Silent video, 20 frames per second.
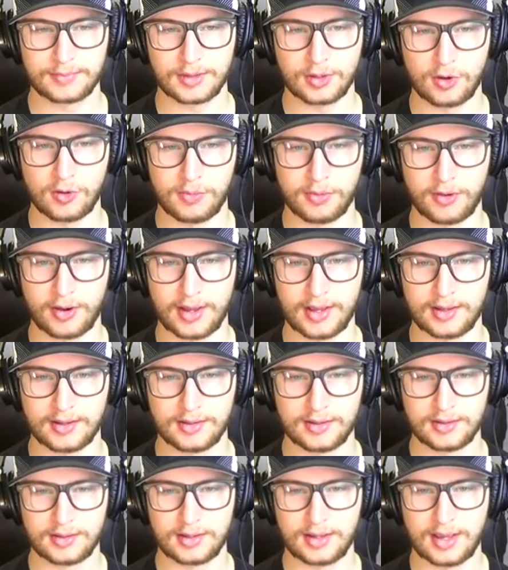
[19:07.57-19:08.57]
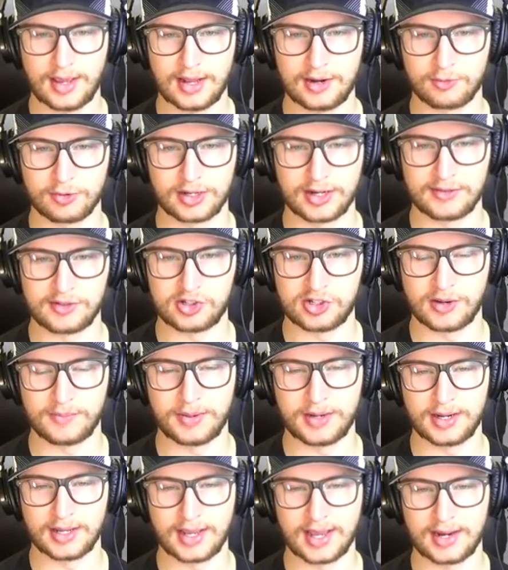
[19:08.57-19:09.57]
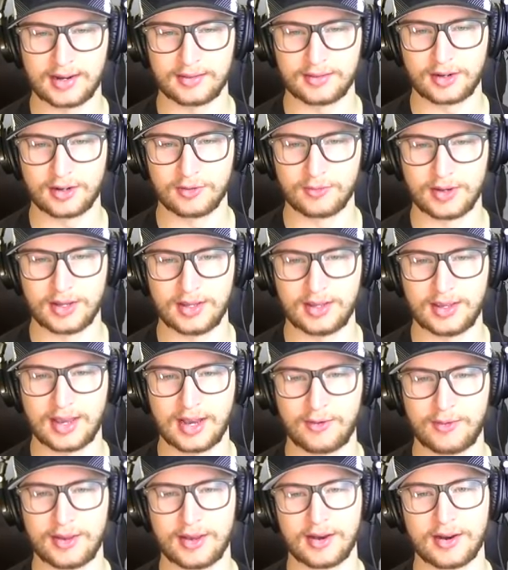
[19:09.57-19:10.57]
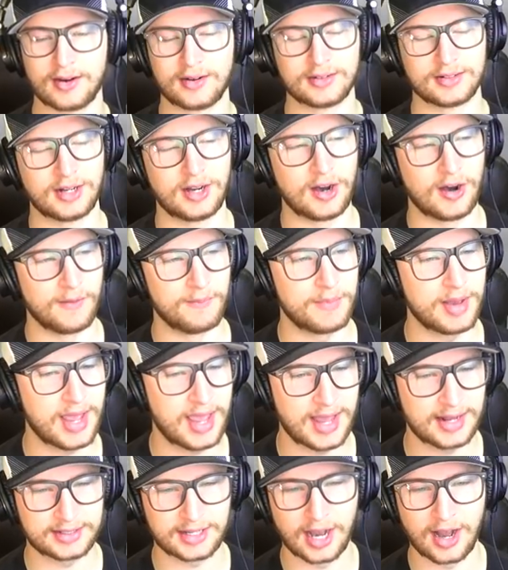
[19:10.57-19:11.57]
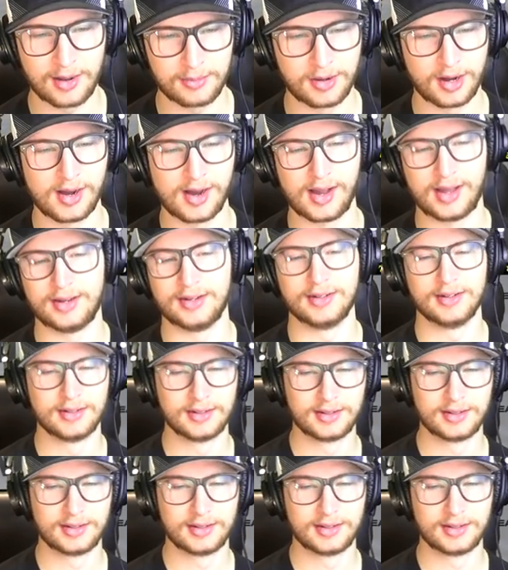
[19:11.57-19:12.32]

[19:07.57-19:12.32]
Oh boy. And we're going to have to jump in again, aren't we? Yeah, we are. Oh man, come on.